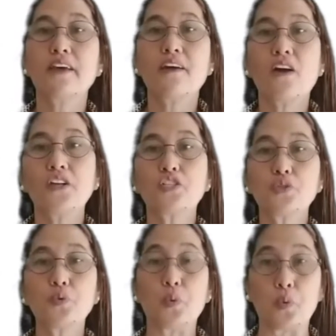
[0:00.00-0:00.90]
there are
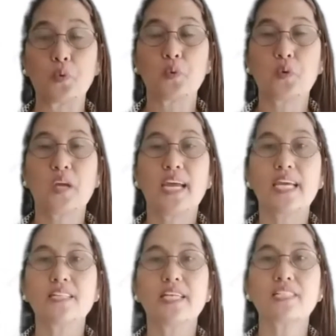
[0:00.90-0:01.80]
two,
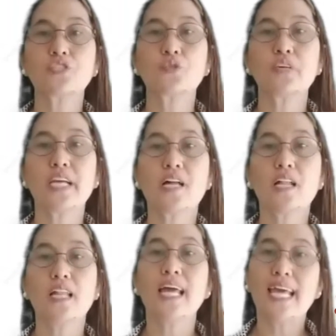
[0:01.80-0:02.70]

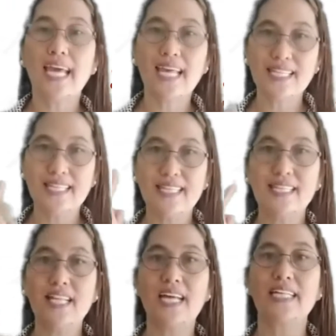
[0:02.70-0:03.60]
industrial and
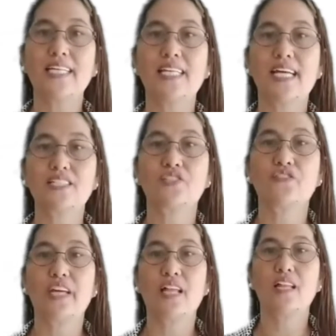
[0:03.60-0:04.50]

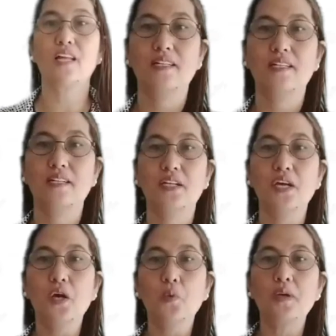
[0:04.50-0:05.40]
non-industrial.
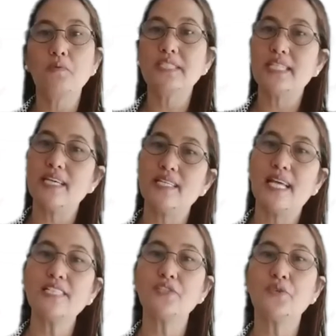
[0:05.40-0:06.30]
When we say
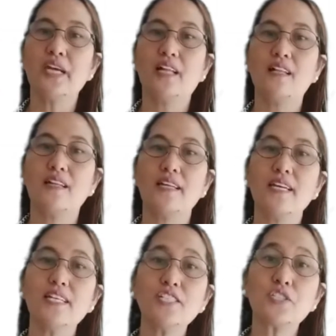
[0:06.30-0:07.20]
industrial,
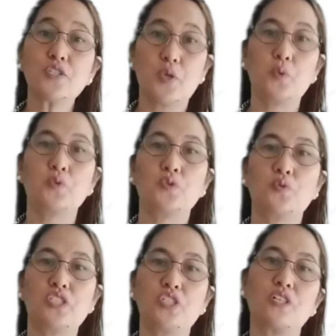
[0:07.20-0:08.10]
it is those
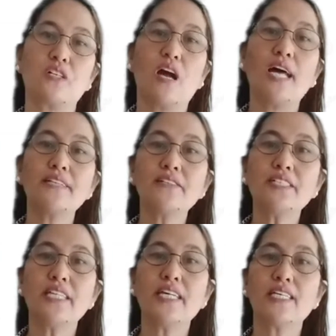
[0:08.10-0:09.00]
which are
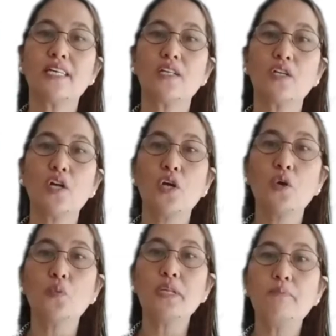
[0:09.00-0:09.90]
undertaken
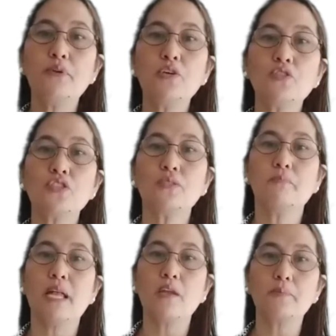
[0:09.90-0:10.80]
with view to
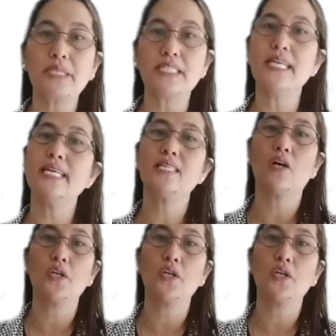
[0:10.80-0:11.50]
developing the